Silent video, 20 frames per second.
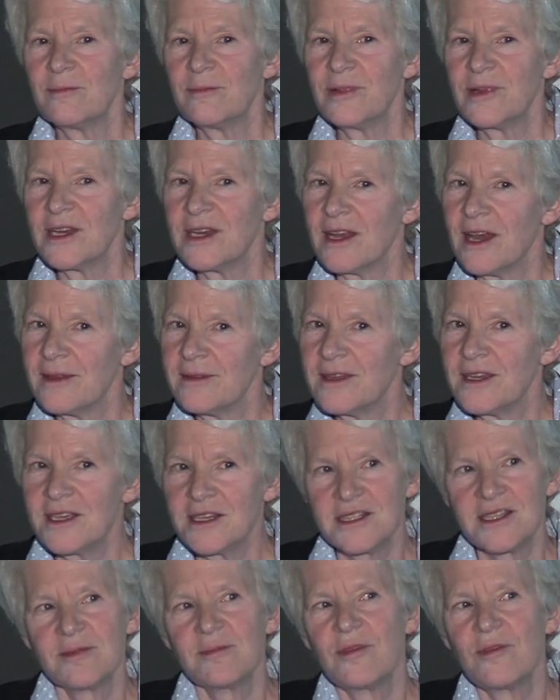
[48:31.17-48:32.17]
But I think
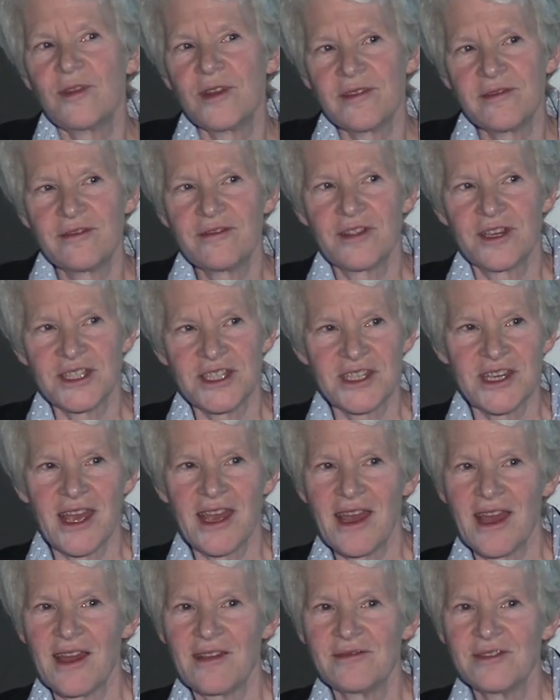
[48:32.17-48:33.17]
it's important for us to
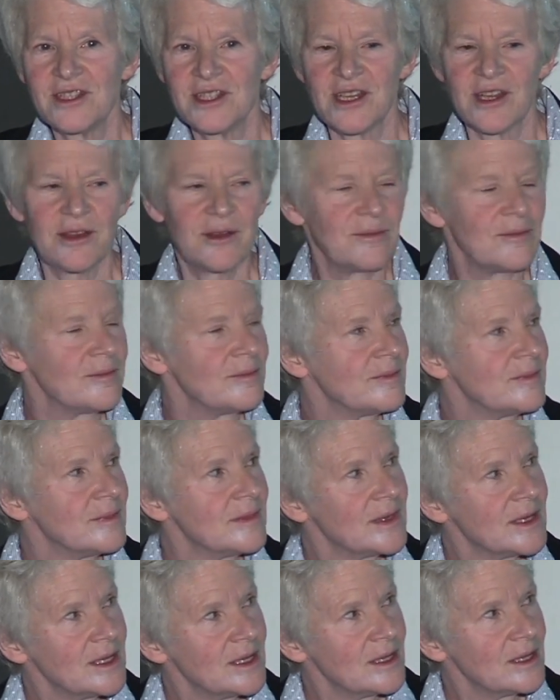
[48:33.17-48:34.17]
have some
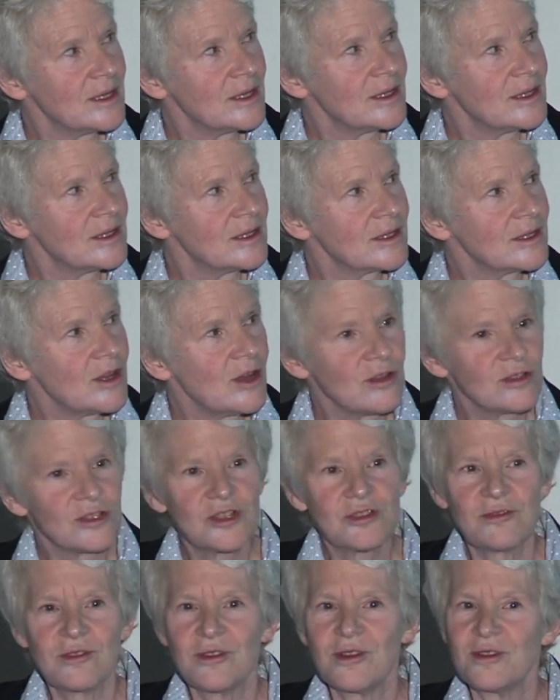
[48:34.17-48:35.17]

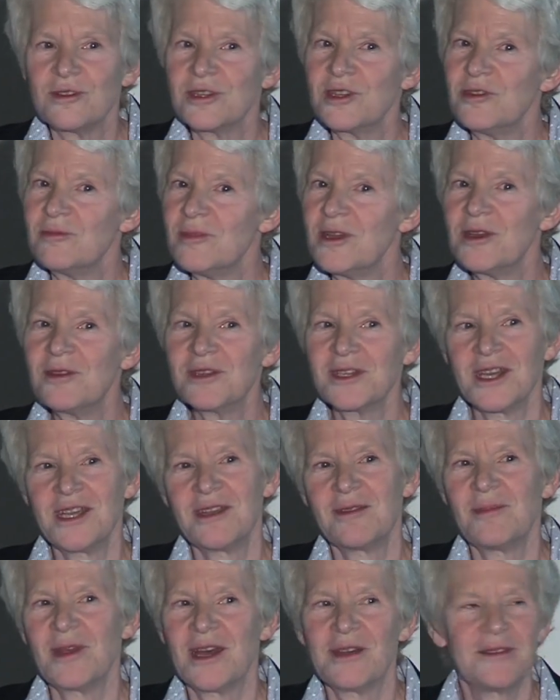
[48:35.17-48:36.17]
cultural humility
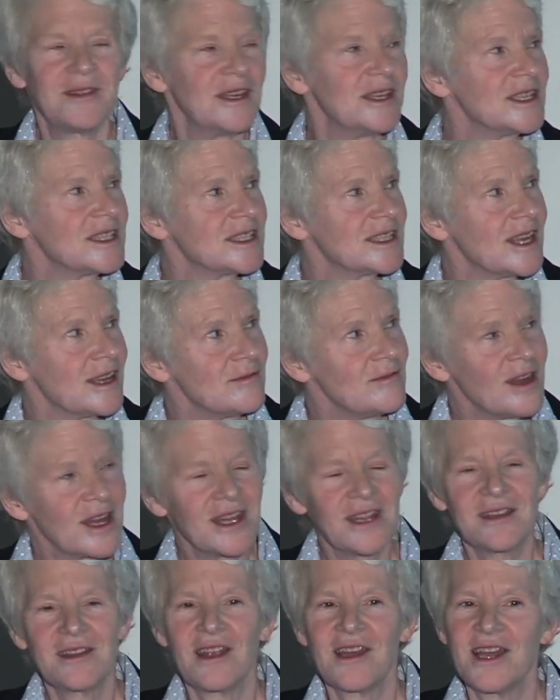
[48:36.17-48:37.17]
about this and
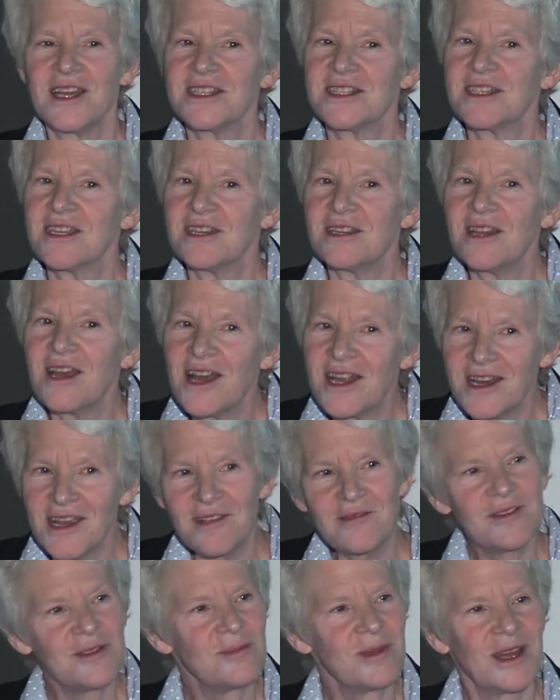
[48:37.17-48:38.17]
recognize that not
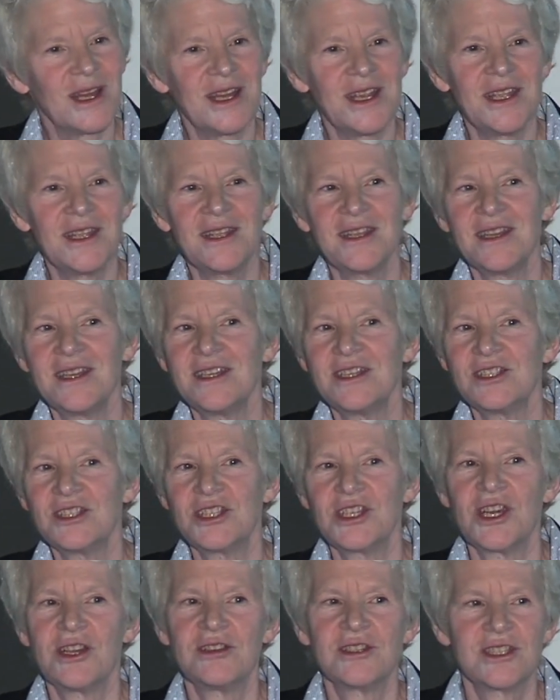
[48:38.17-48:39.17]
everybody
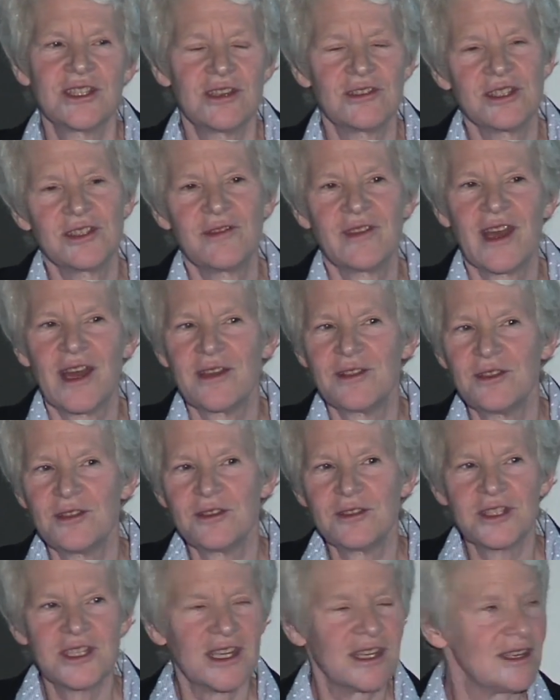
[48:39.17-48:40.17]
shares those
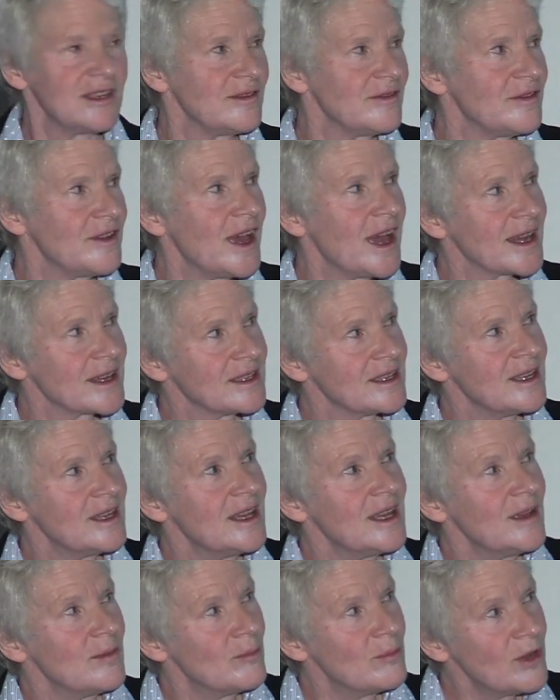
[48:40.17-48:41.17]
values. And in fact,
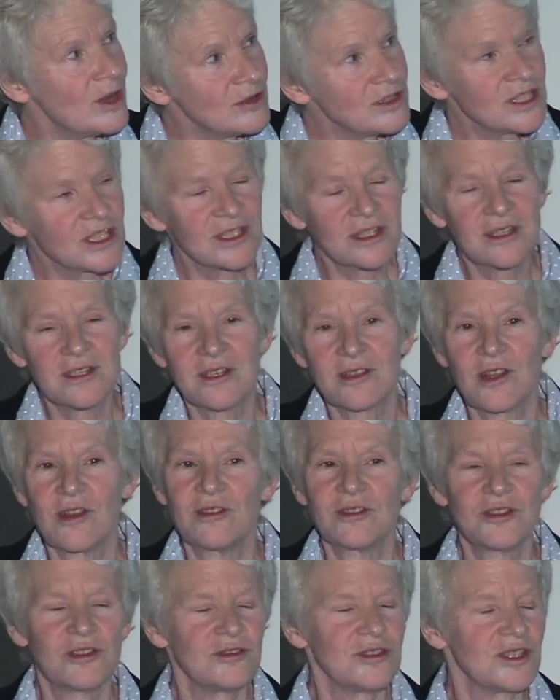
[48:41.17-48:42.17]
most
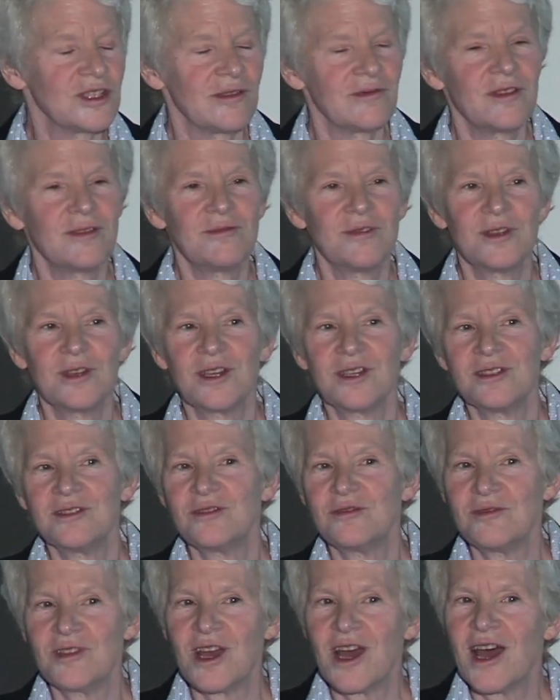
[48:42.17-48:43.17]
cultures of the world
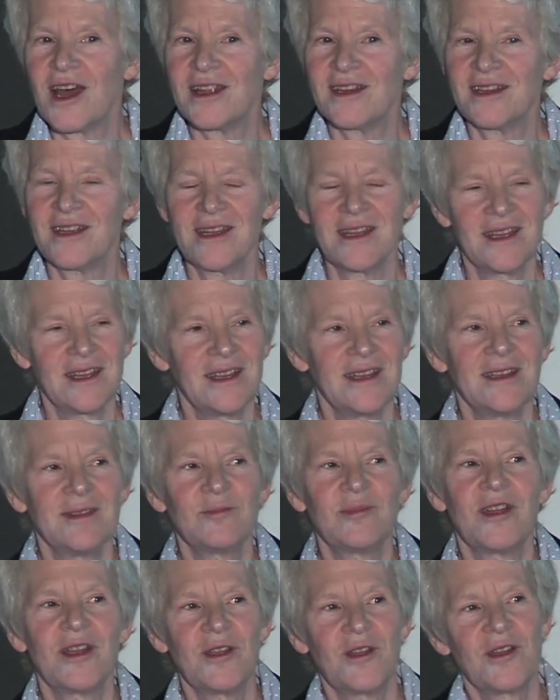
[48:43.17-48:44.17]
do not
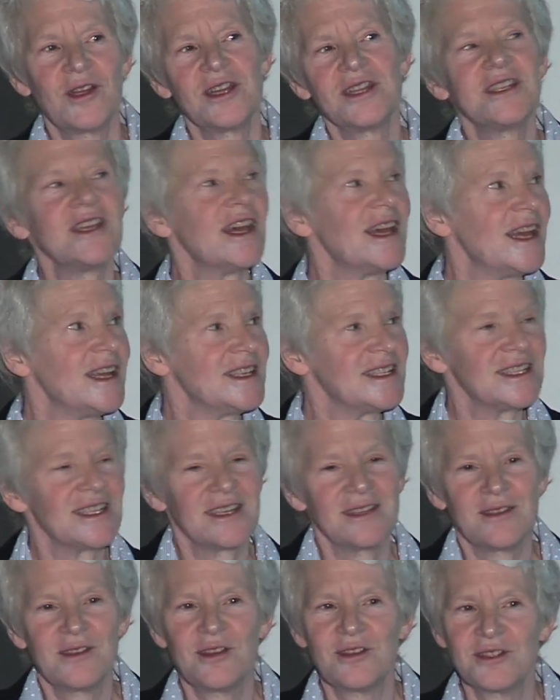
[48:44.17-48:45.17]
prioritize
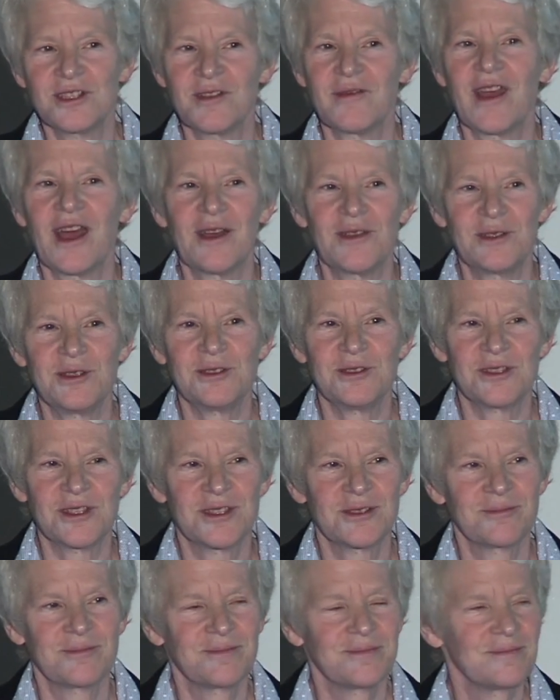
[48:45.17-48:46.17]
those
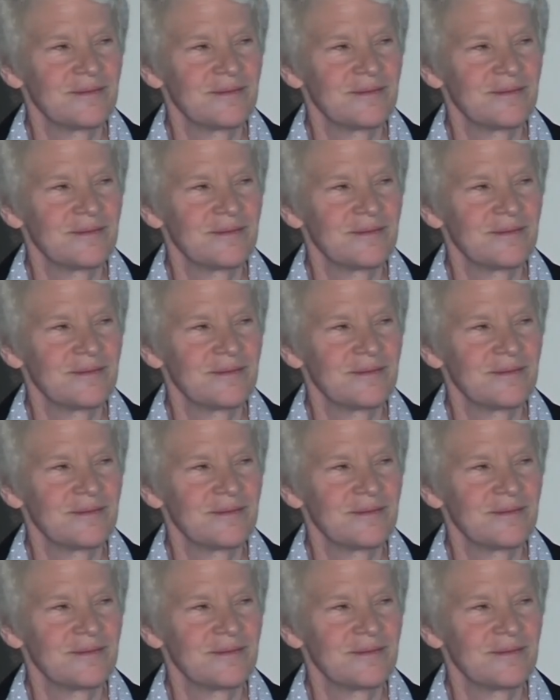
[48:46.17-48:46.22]
values.